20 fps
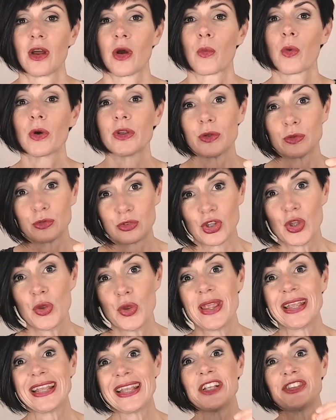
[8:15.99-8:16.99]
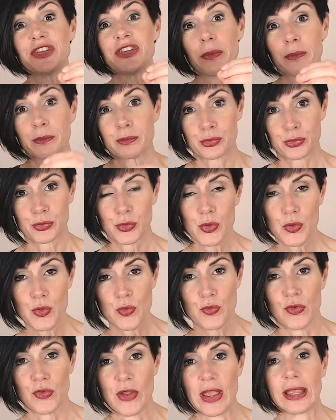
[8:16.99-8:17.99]
What you're doing is
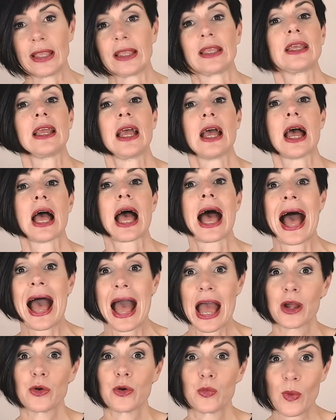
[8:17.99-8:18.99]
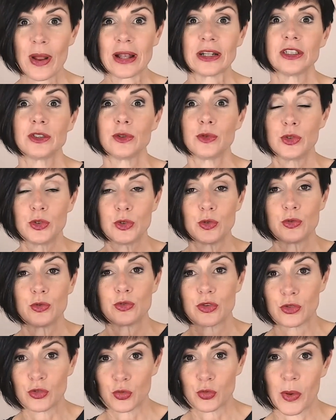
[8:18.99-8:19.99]
improving how well you
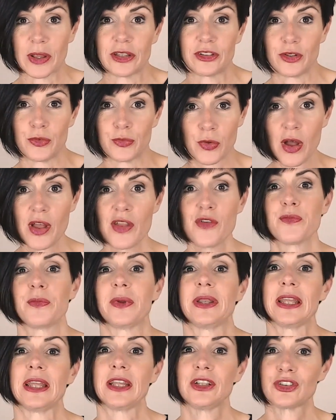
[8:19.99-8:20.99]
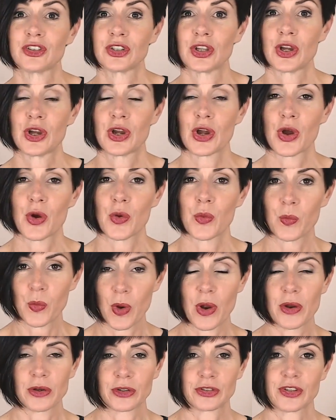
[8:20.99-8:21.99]
use the 25-minute
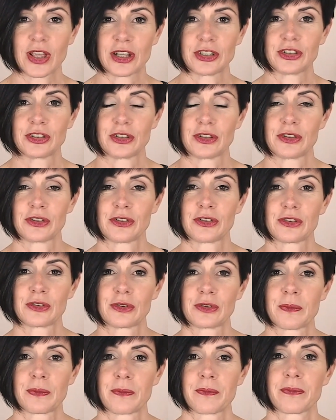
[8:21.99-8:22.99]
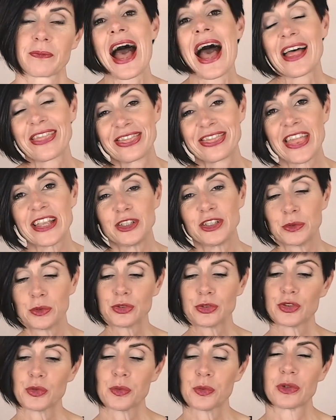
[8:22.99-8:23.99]
work sessions. And then you
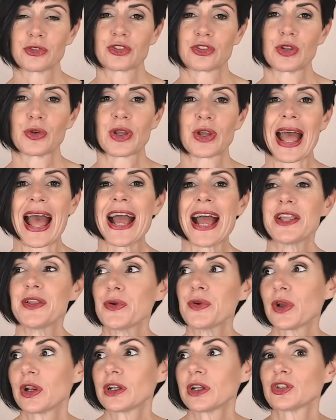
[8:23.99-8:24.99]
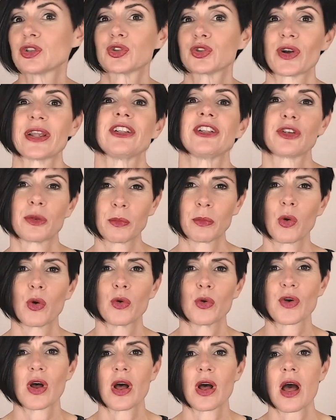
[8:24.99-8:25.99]
also want to look at how you can create a
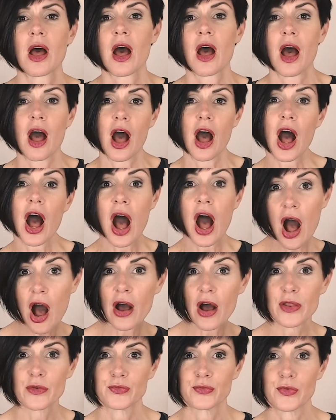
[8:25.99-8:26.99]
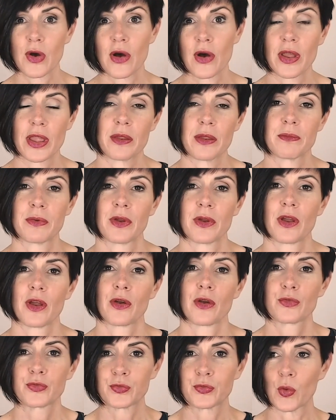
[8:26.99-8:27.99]
more of a high vibe
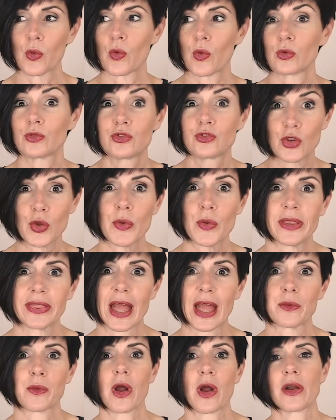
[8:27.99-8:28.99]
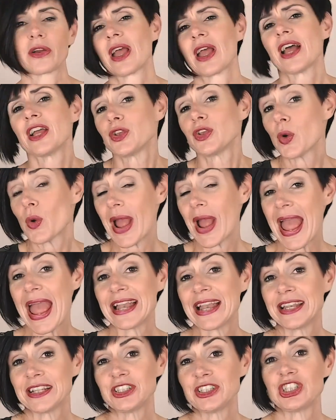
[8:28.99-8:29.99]
for doing that work. Your
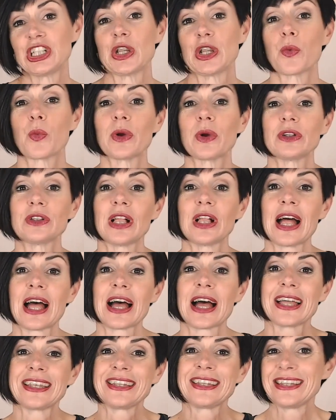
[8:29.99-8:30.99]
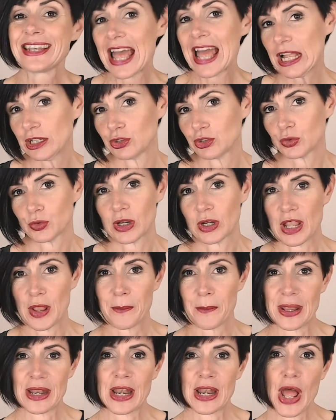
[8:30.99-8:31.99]
energy will
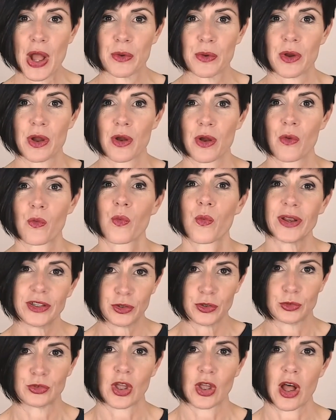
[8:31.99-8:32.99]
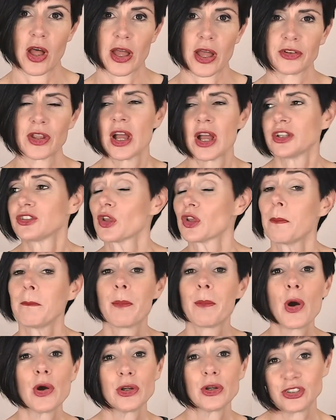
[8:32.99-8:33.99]
naturally be lower when you're tired, so
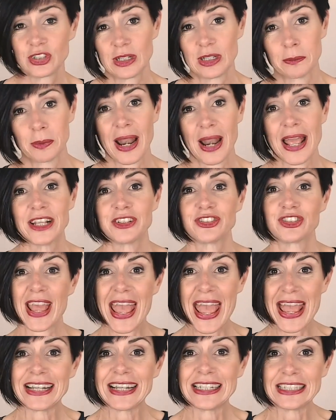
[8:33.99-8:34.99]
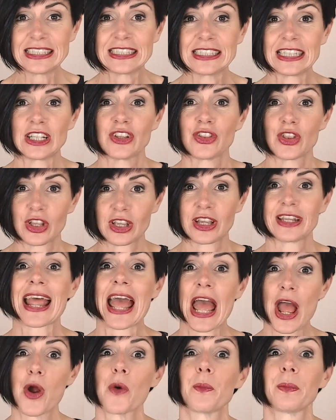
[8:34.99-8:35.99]
put in place anything that can
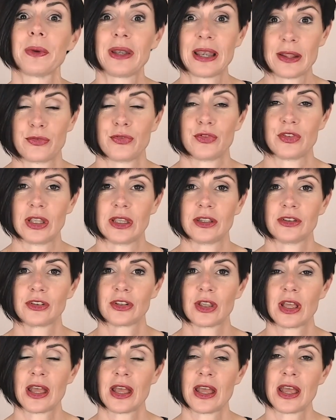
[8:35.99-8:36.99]
help lift it.